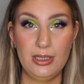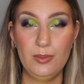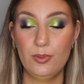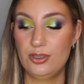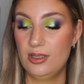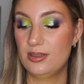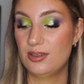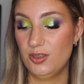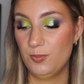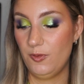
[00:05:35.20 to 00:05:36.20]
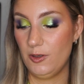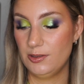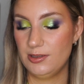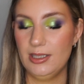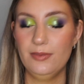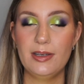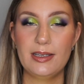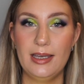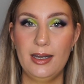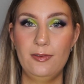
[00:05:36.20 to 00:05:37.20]
which is Subversive.
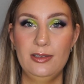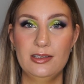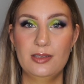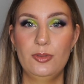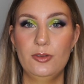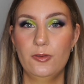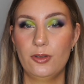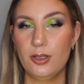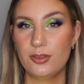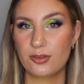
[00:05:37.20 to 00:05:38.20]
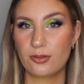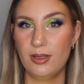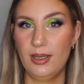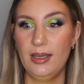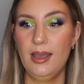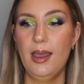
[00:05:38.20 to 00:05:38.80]
Again, I think this is a beautiful color story.